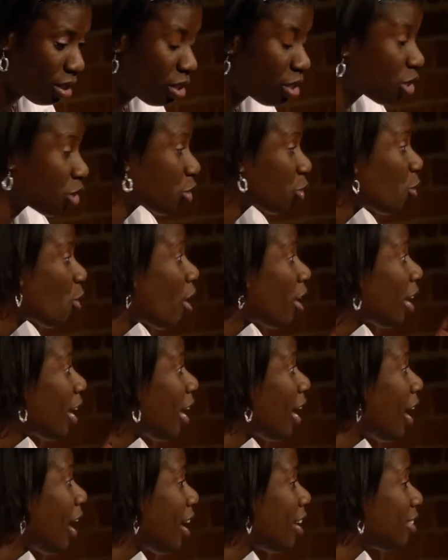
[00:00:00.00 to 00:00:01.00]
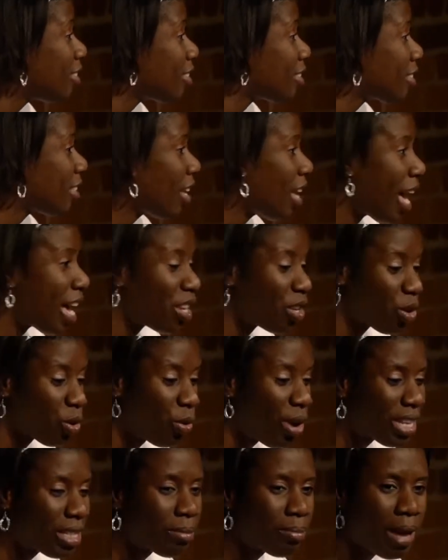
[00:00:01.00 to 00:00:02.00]
Strong hands and
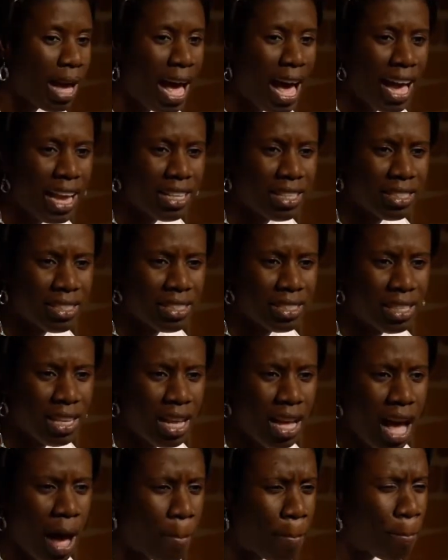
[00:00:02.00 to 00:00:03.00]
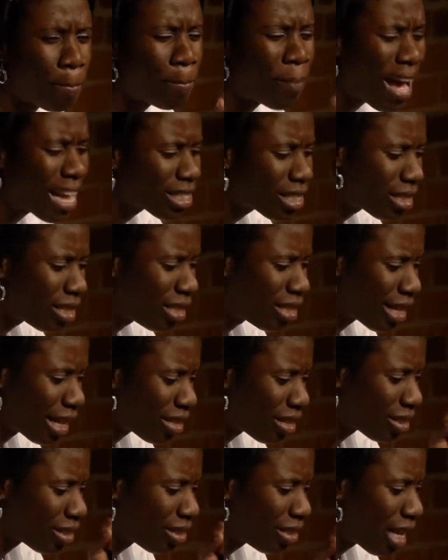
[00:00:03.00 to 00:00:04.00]
great minds are battling
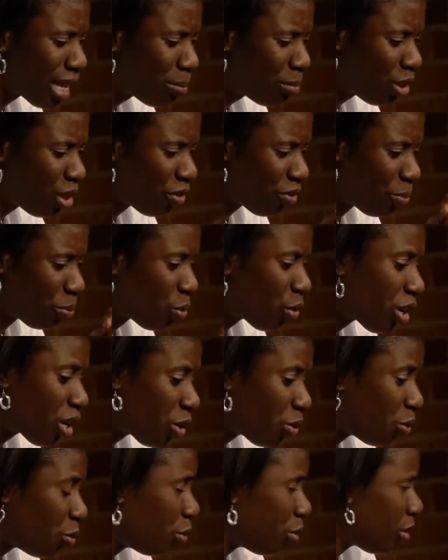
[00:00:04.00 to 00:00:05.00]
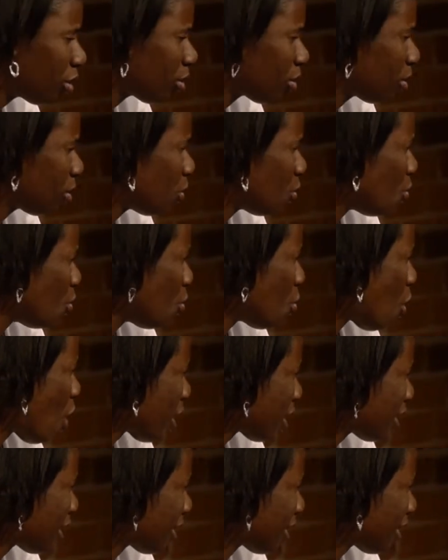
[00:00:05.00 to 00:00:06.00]
at the table of brotherhood.
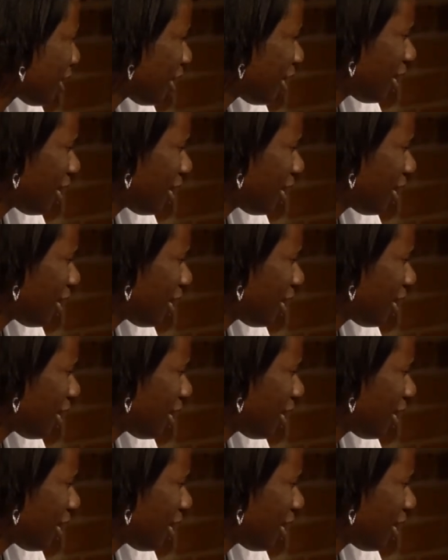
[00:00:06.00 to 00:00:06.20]
What?